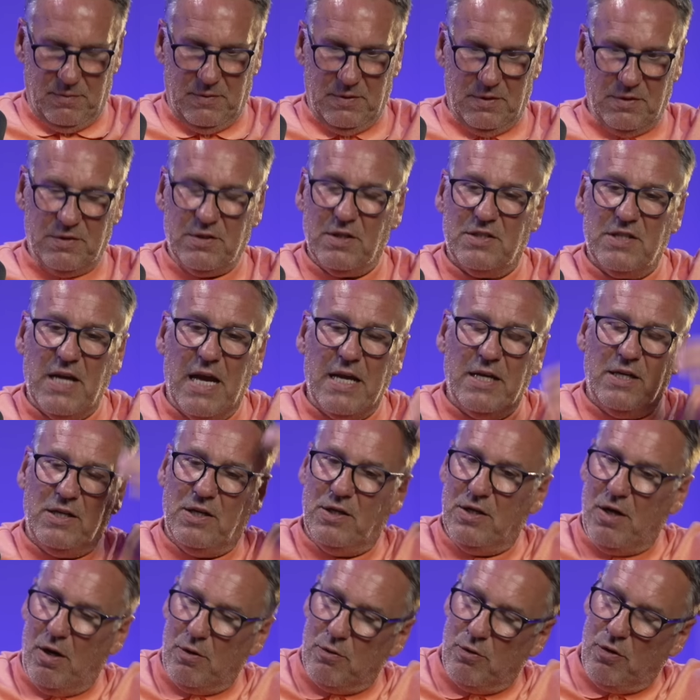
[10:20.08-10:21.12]
So say,
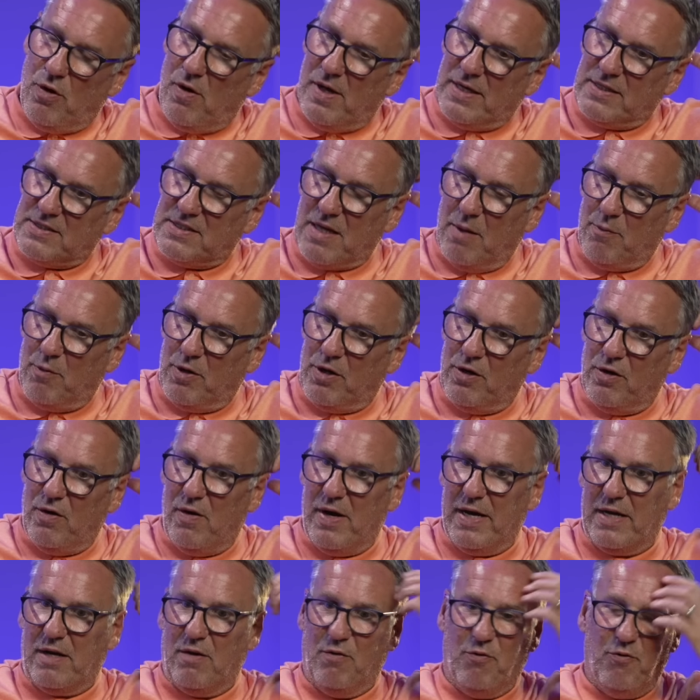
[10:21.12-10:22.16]
you know, like someone
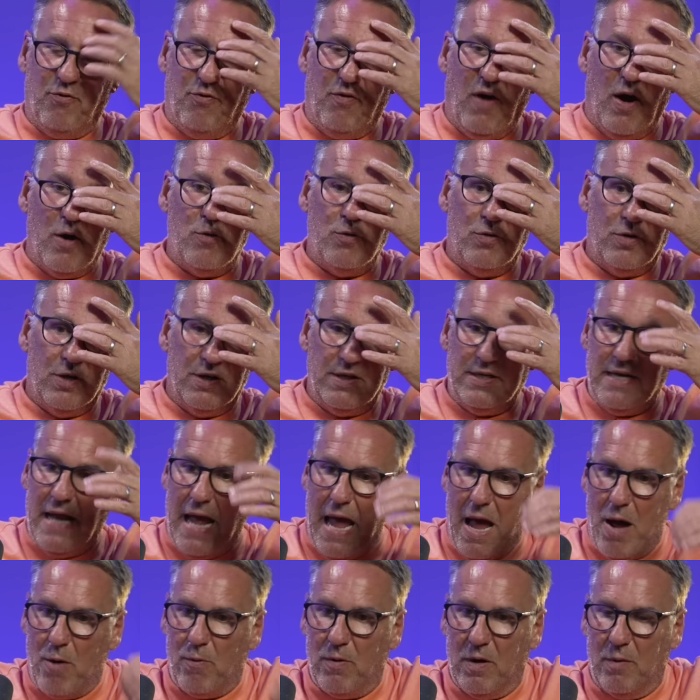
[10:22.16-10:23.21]
like a Foden
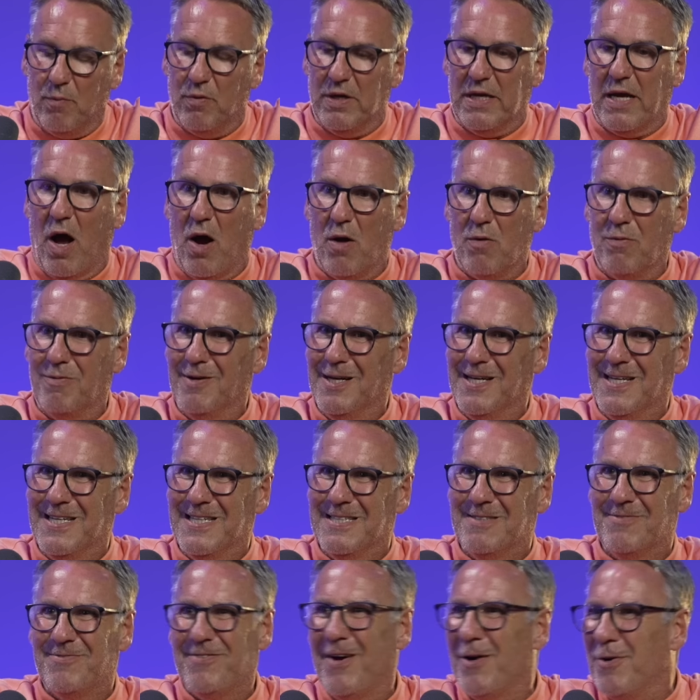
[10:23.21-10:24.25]
now, and we go,
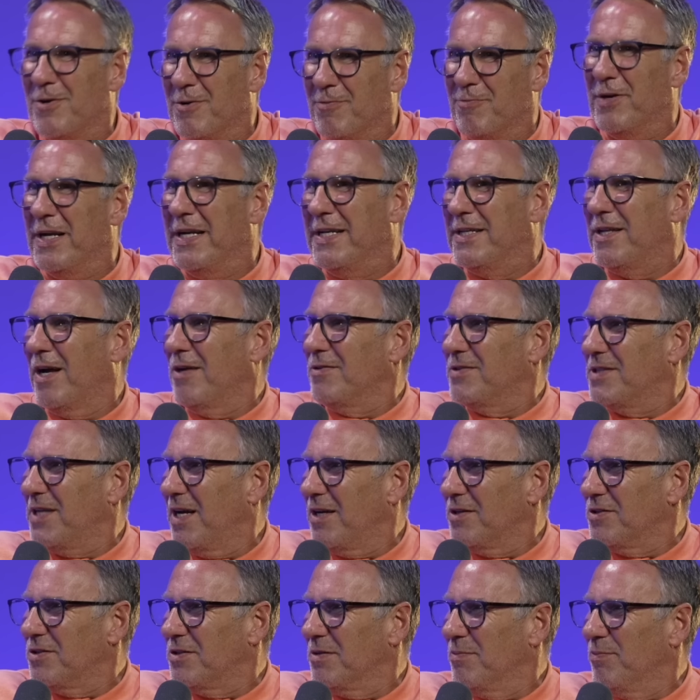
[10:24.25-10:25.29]
Foden really don't
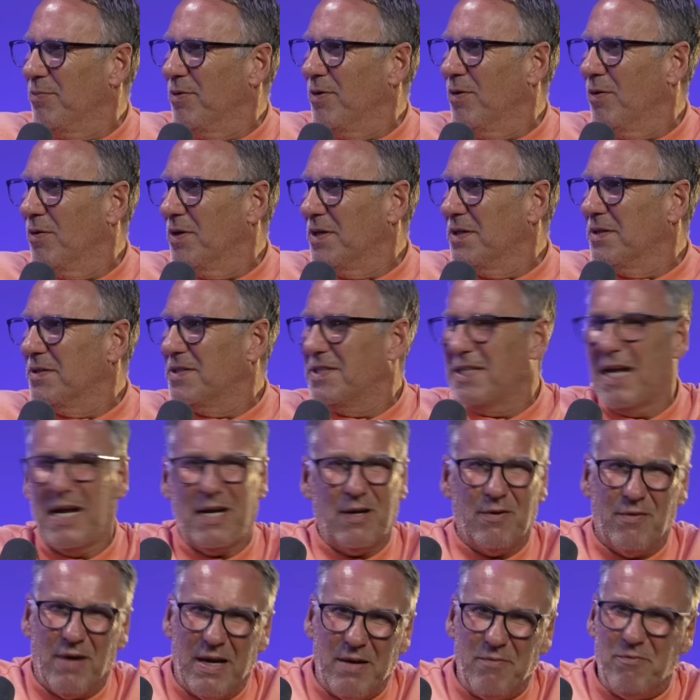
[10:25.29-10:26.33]
touch the ball and
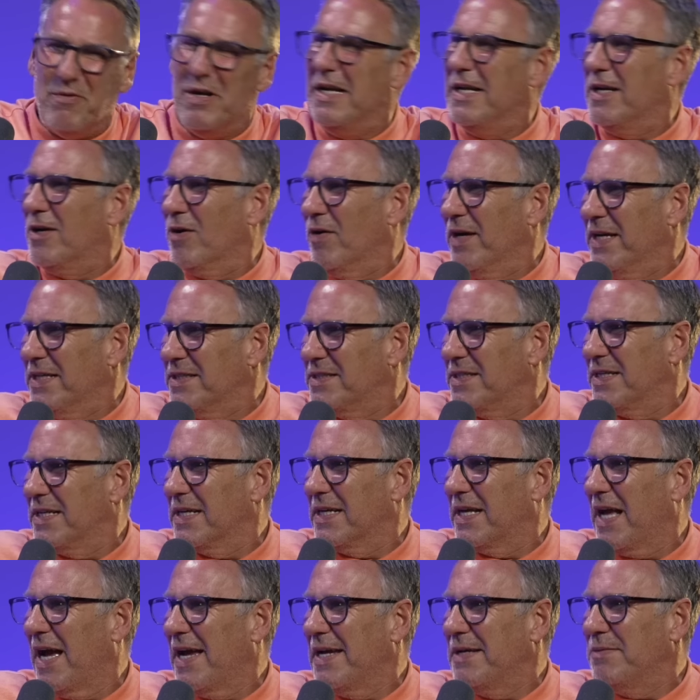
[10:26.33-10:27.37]
Saka ain't really got into the
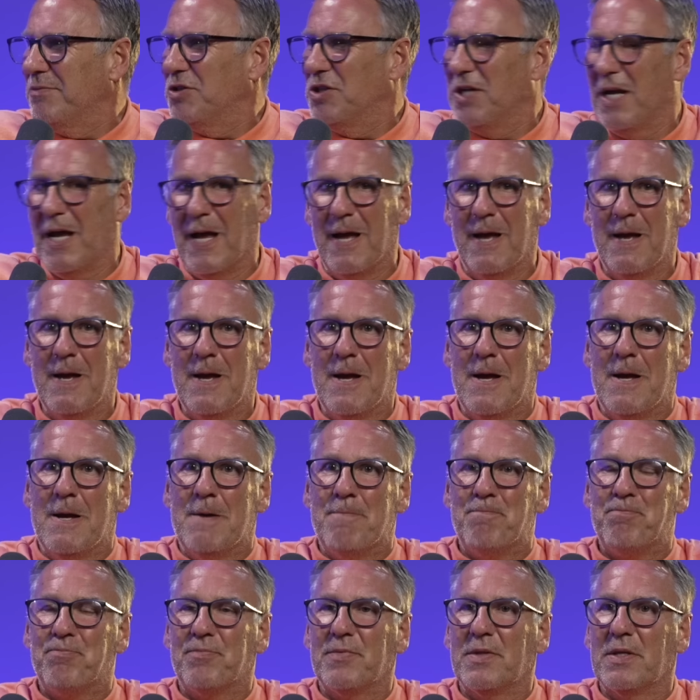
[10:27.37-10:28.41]
games yet.
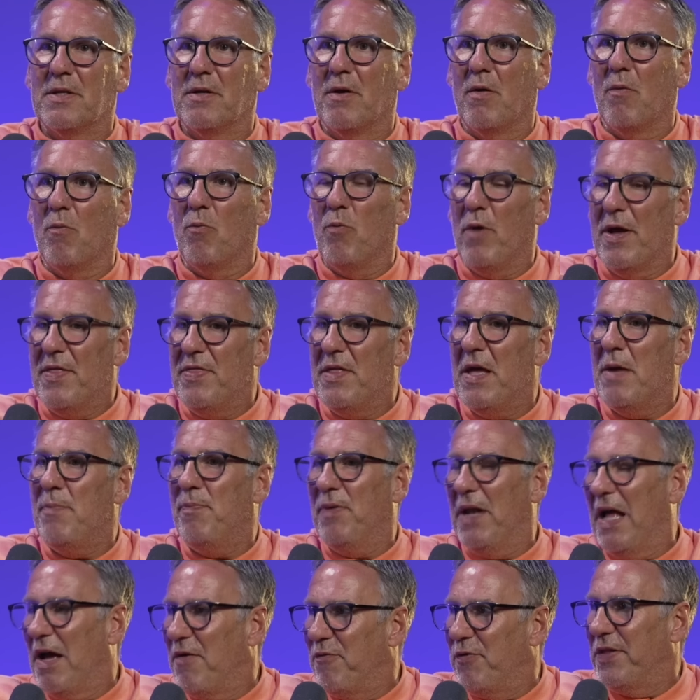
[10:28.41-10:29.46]
When they're
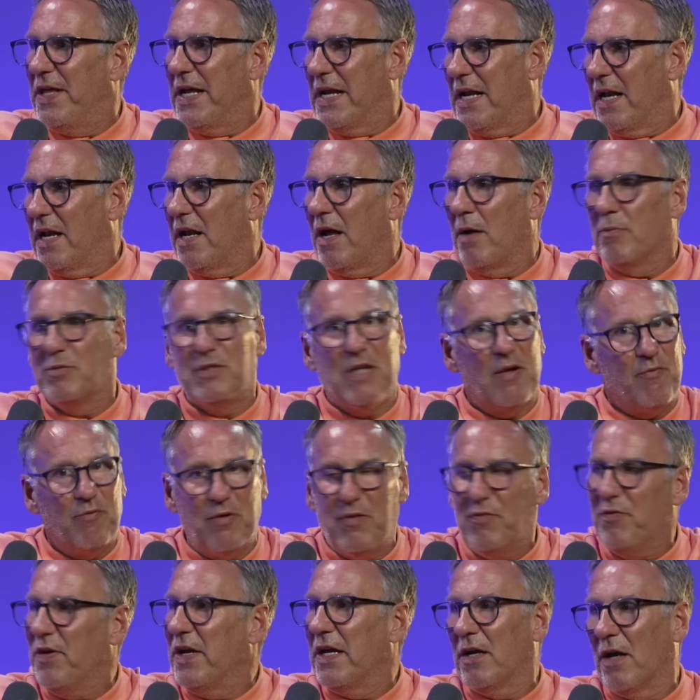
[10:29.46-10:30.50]
playing for their clubs,
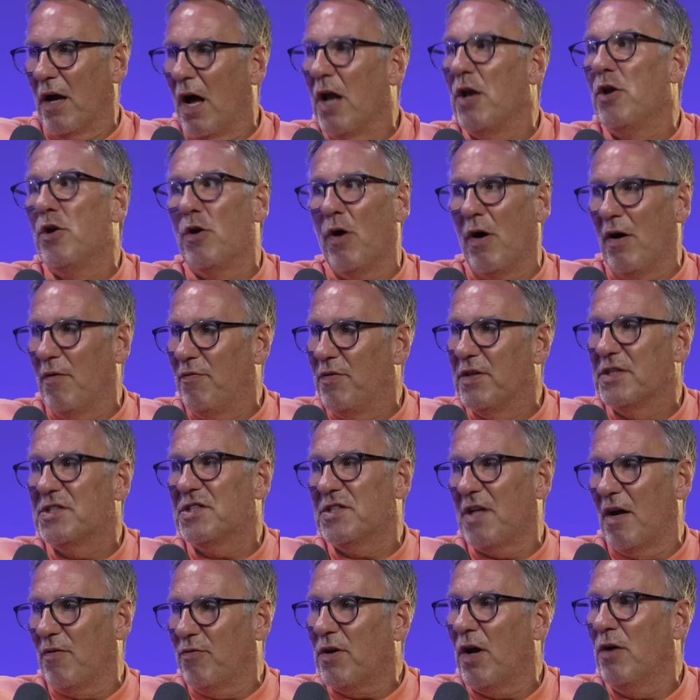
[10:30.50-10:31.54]
everything, a lot of the
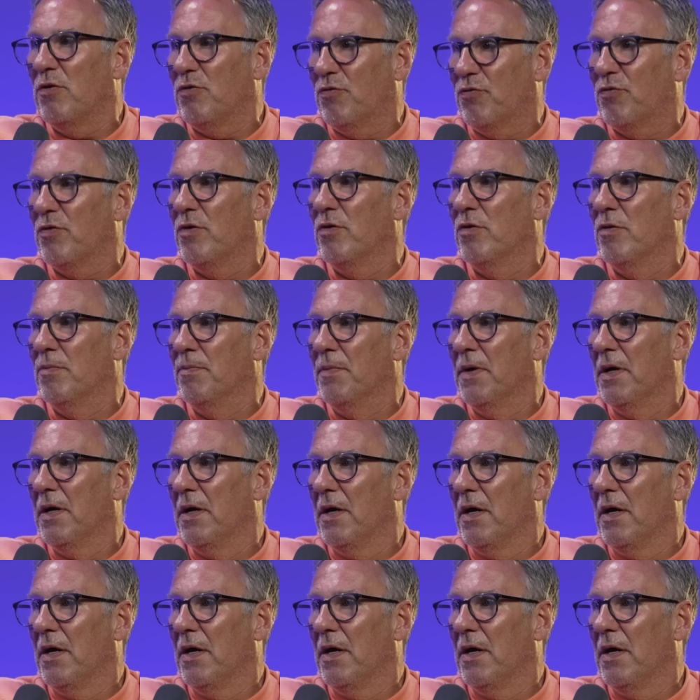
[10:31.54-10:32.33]
stuff goes through them.